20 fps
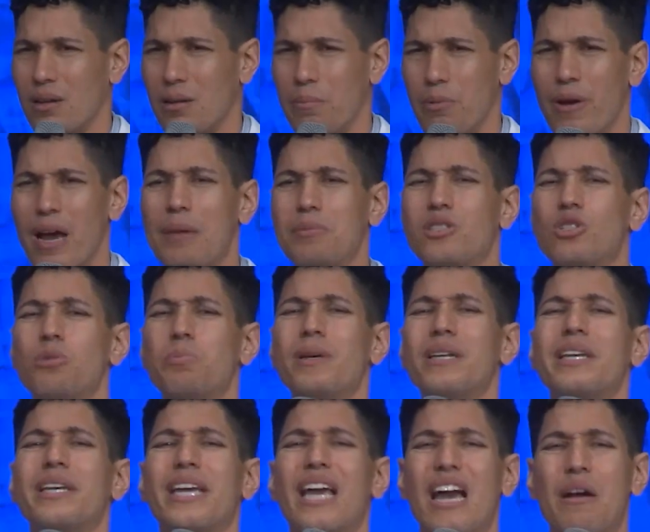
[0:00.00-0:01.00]
Perhaps you've
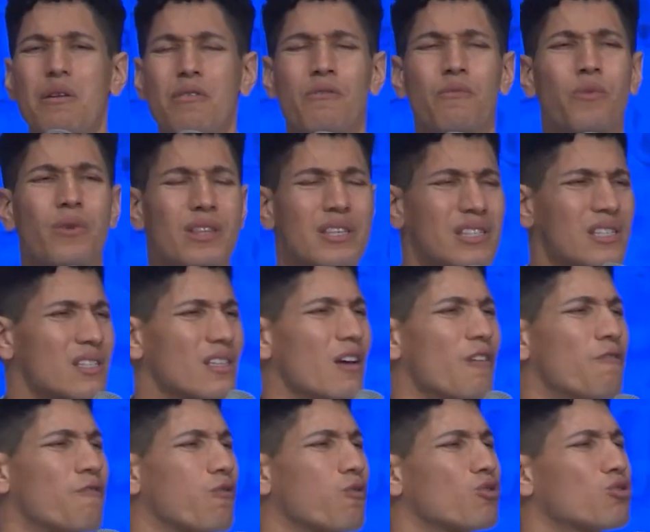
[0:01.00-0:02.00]
been carrying with
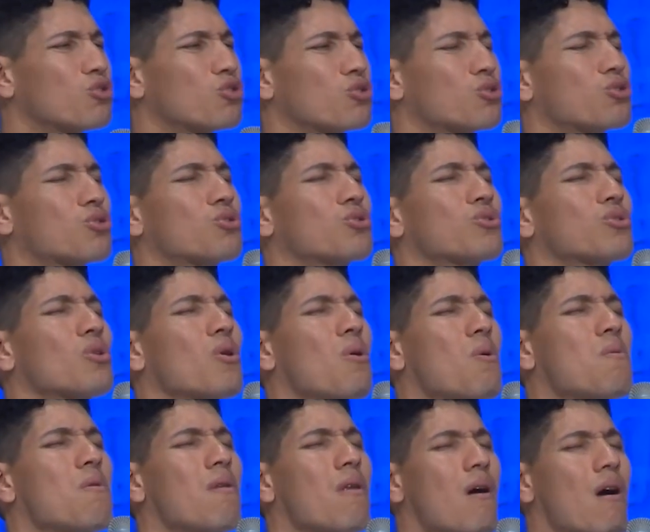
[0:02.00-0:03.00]
stuff for so
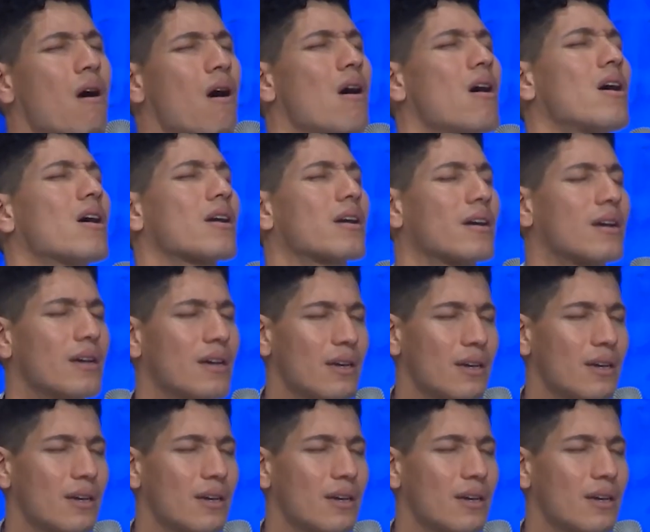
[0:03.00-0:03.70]
long,